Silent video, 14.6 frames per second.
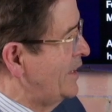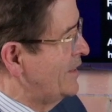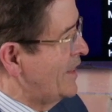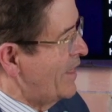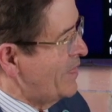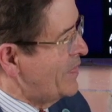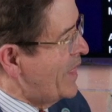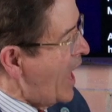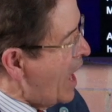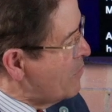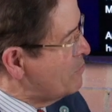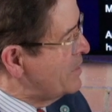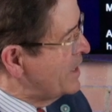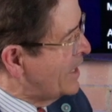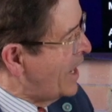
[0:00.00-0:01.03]

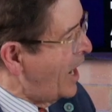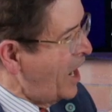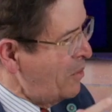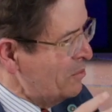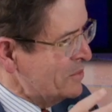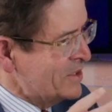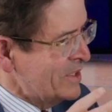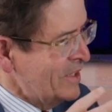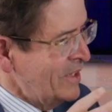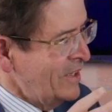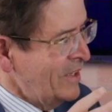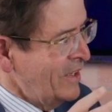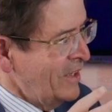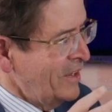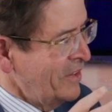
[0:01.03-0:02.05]
that becomes
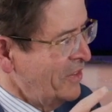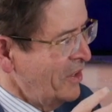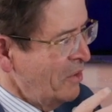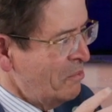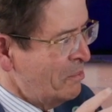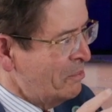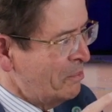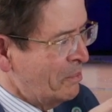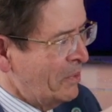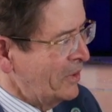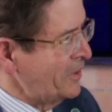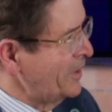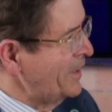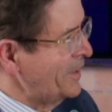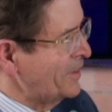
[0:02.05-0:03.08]
the
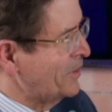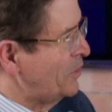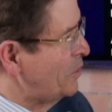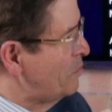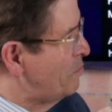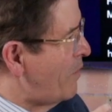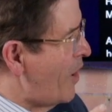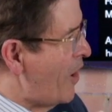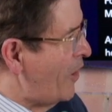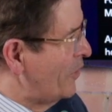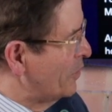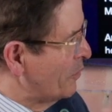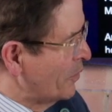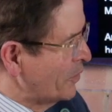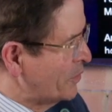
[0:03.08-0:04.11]
political ball
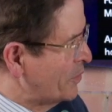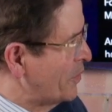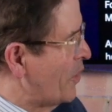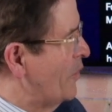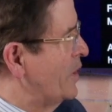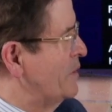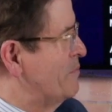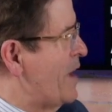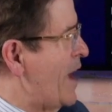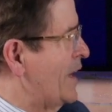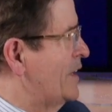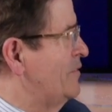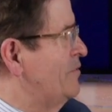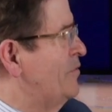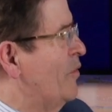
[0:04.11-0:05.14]
that we're throwing
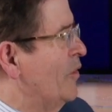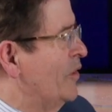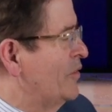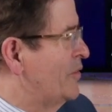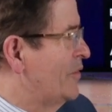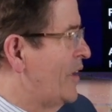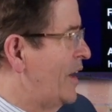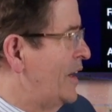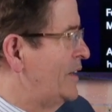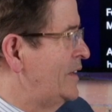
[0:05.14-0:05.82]
back and forth, right?